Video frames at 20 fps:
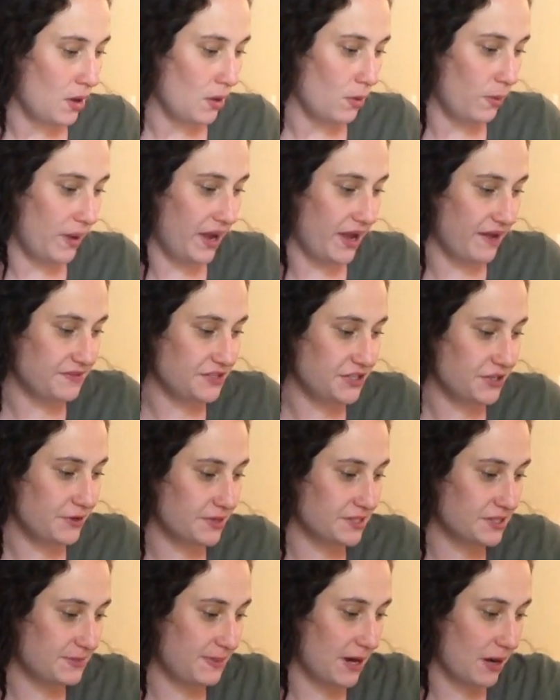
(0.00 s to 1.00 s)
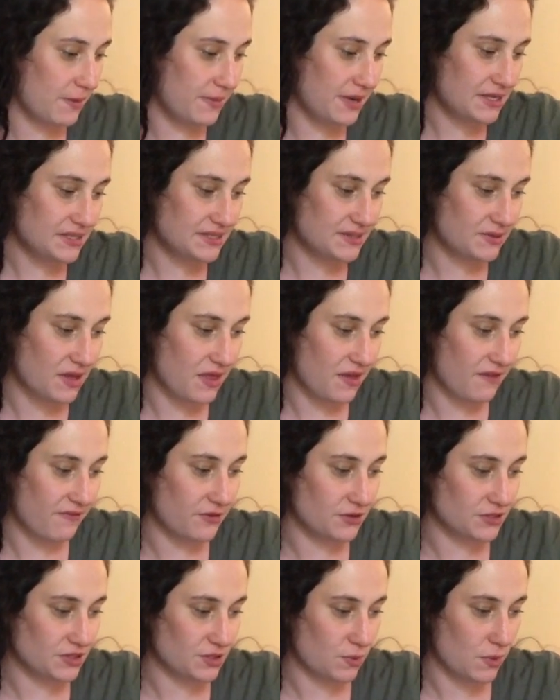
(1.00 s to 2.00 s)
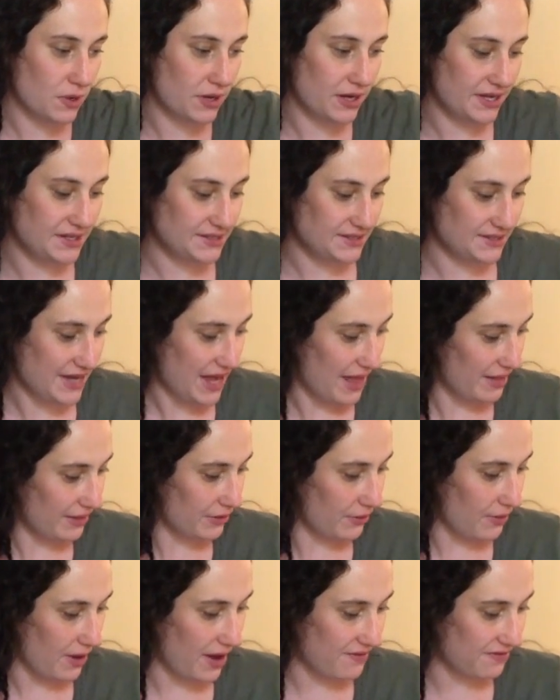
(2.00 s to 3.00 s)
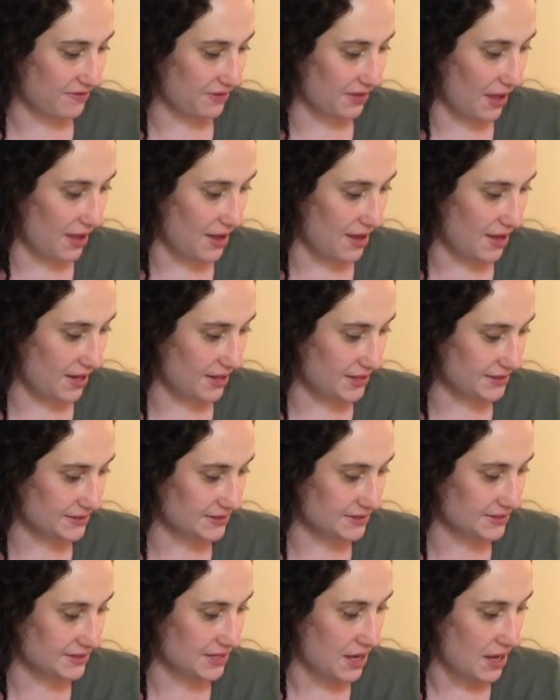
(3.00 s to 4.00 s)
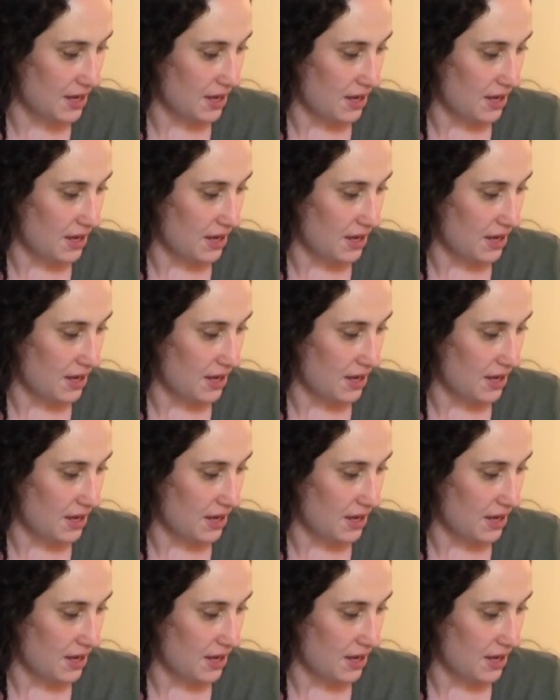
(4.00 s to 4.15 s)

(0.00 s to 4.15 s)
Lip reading: We have 2 experiments. The first one is telegraph lines.